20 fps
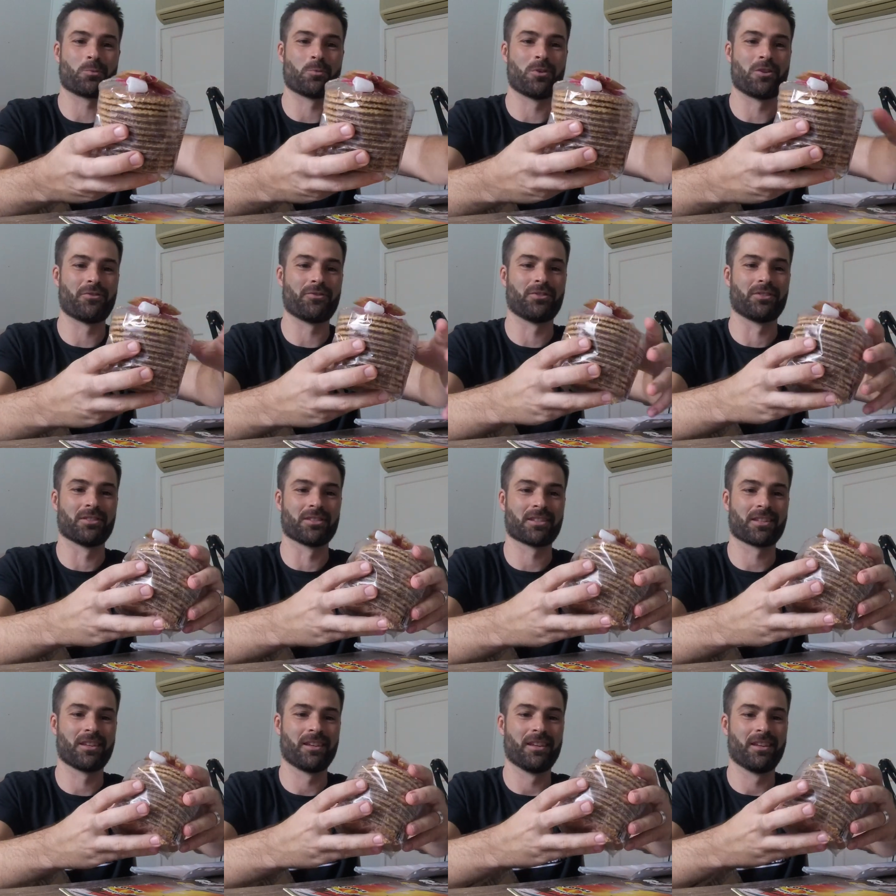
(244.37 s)
waffles.
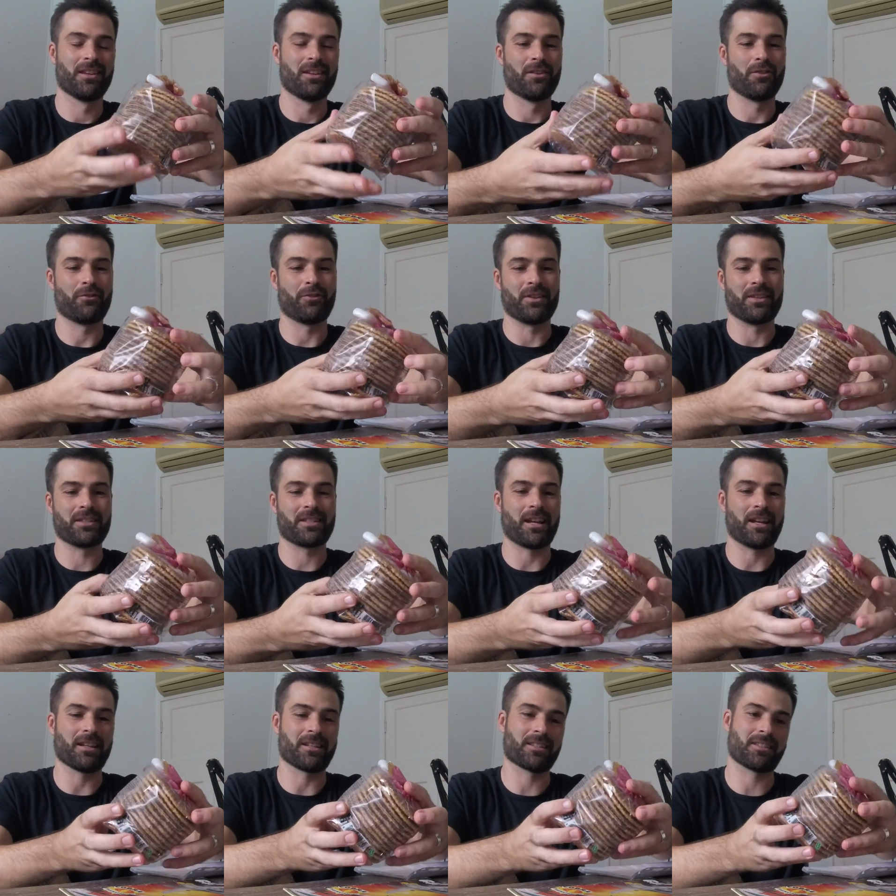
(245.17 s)

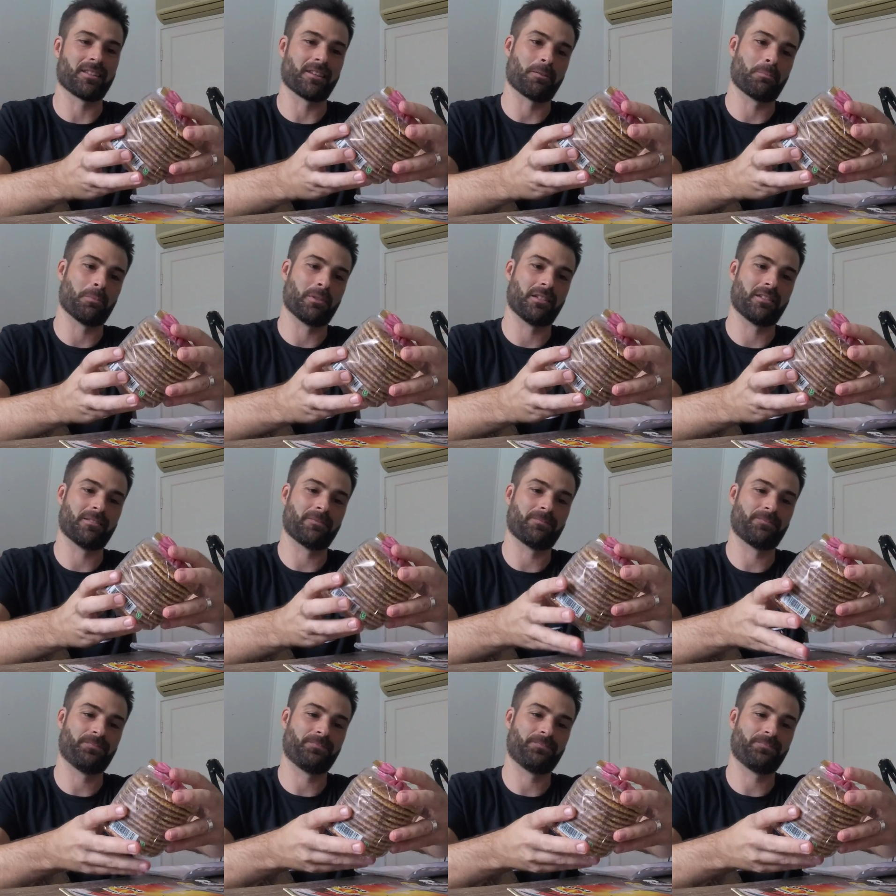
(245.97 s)
Fantastic, man.